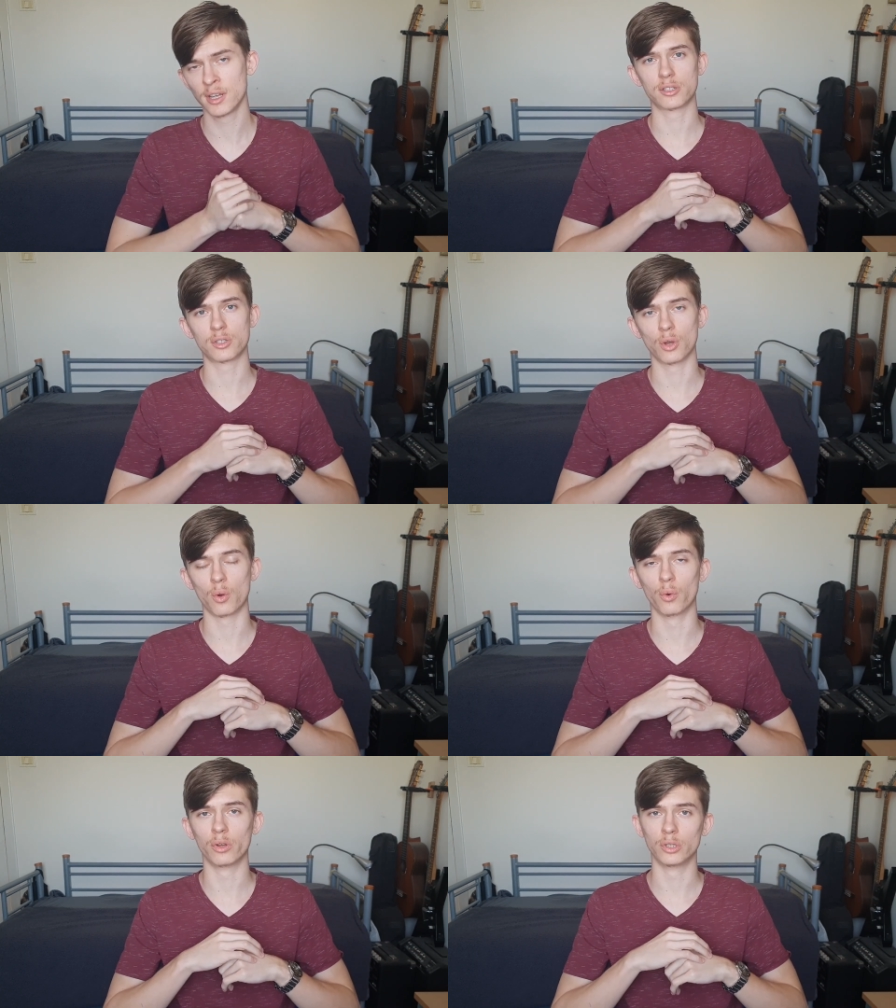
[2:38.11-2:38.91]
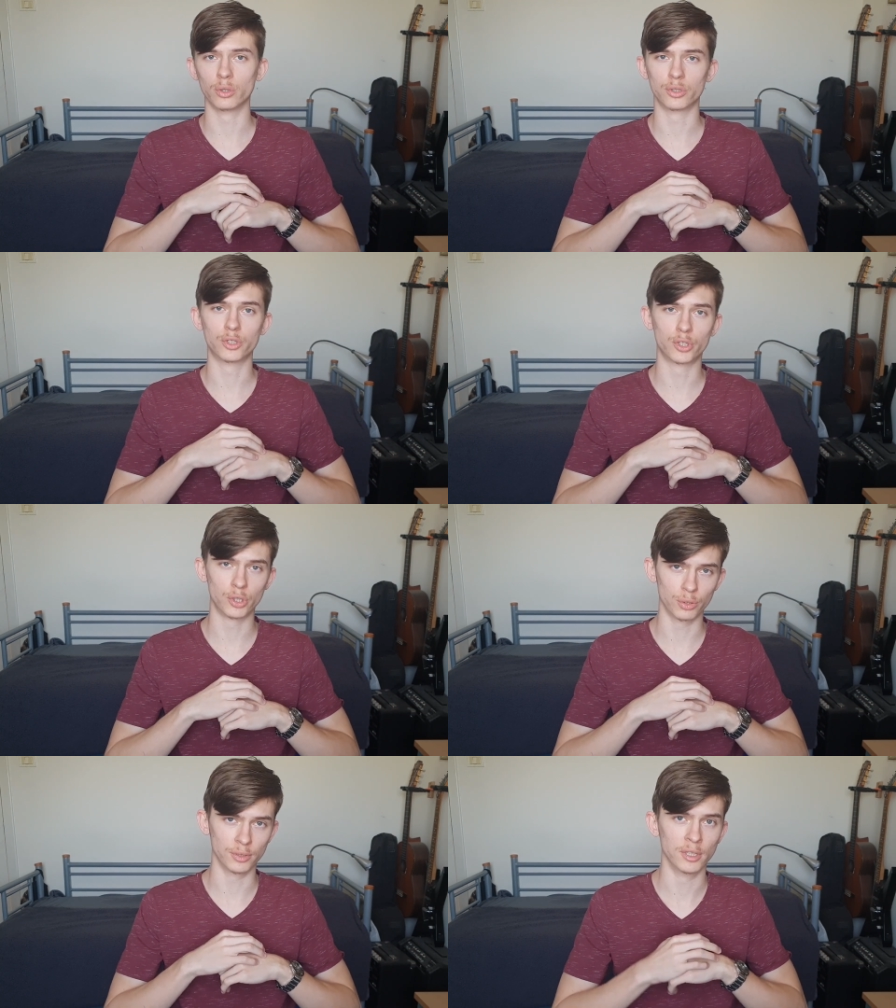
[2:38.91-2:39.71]
so you
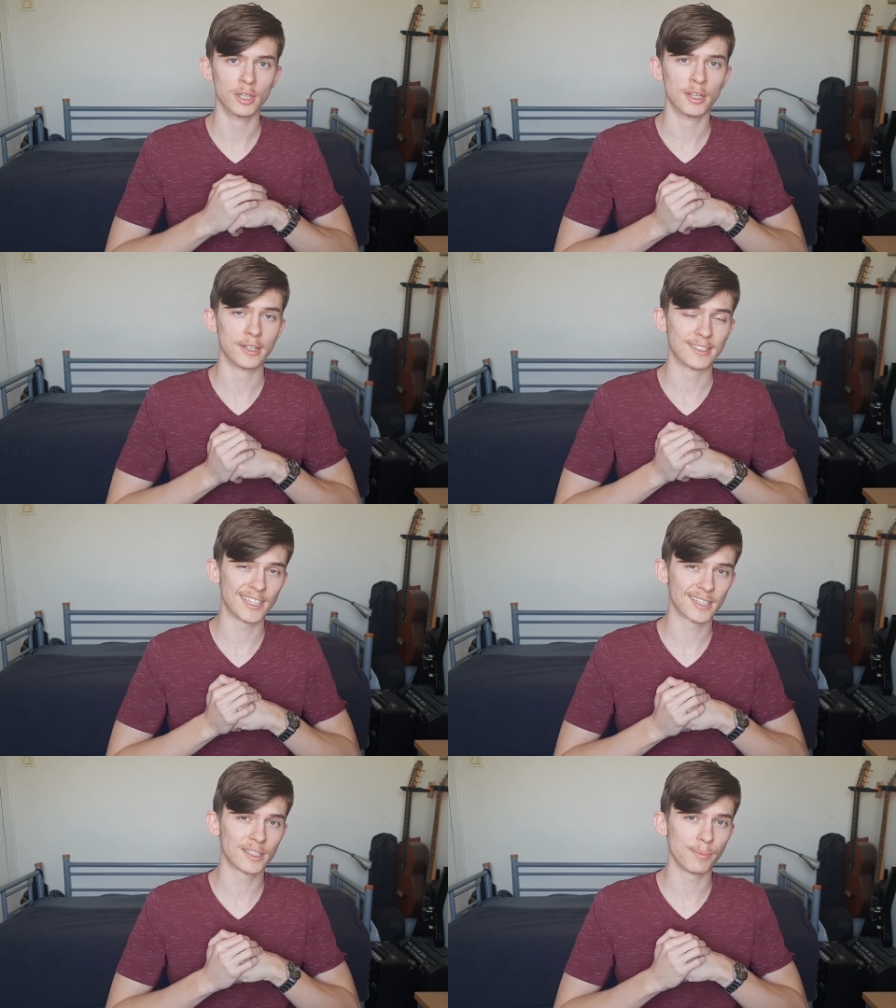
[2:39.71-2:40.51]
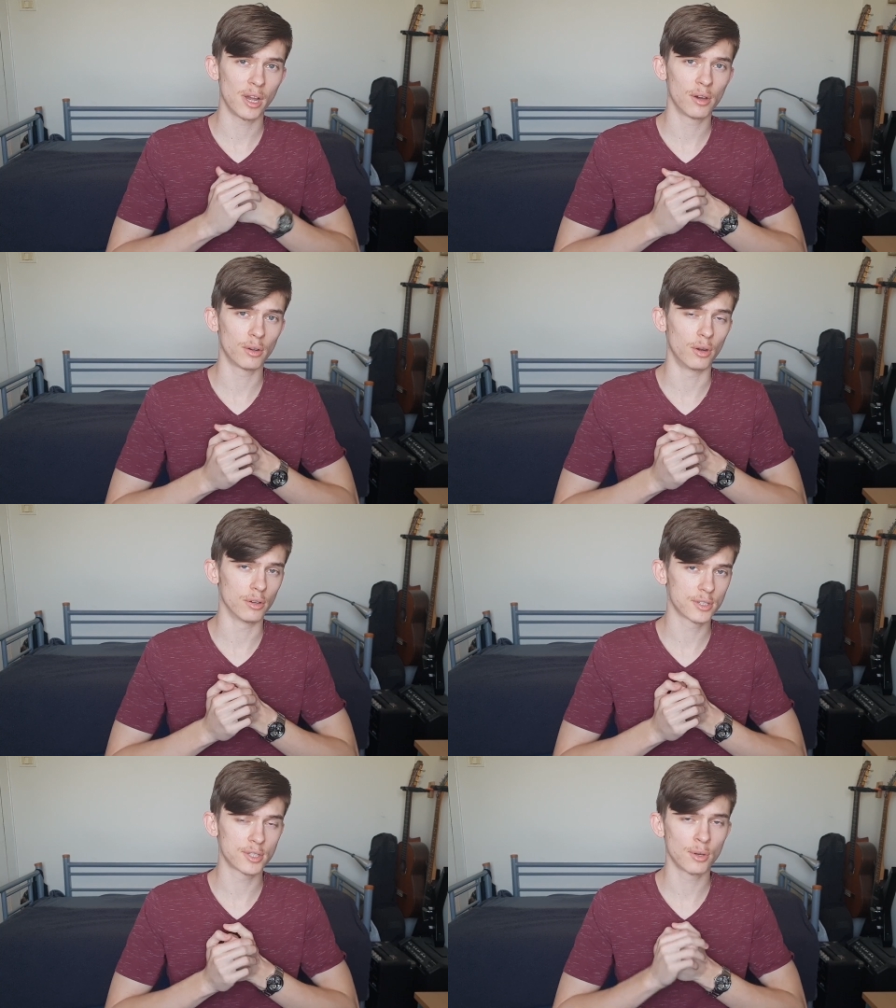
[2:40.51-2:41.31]
should check them out
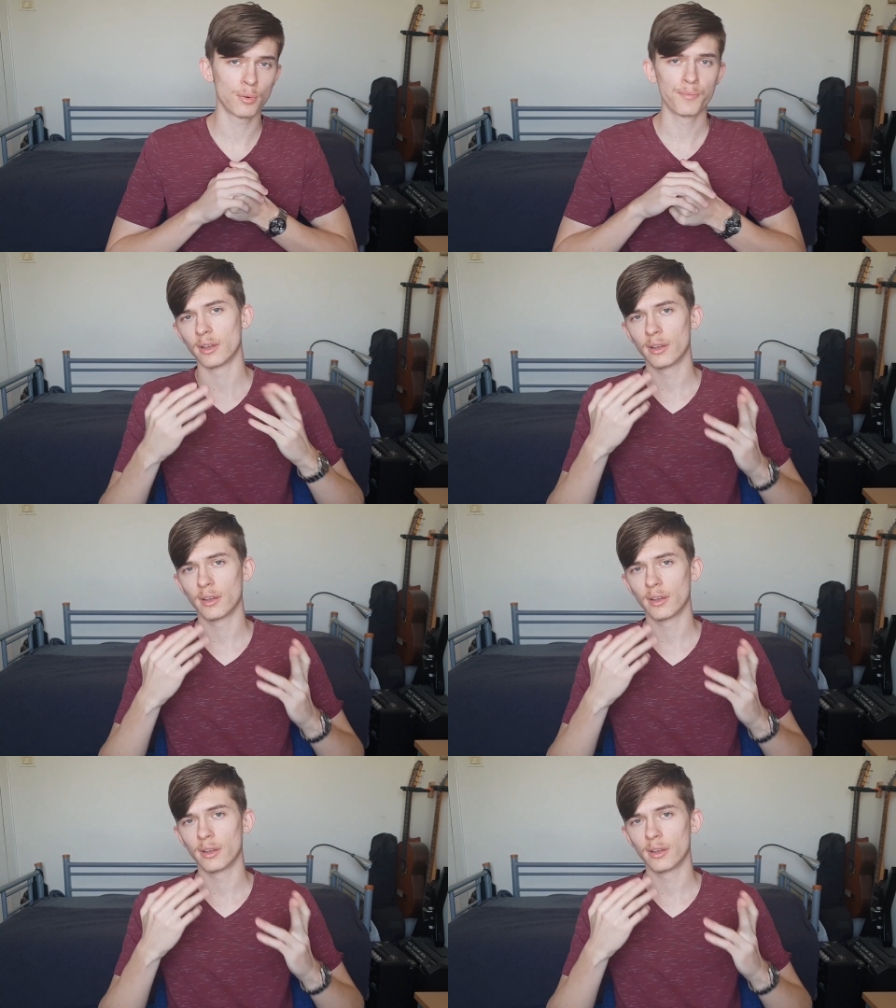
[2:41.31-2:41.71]
also.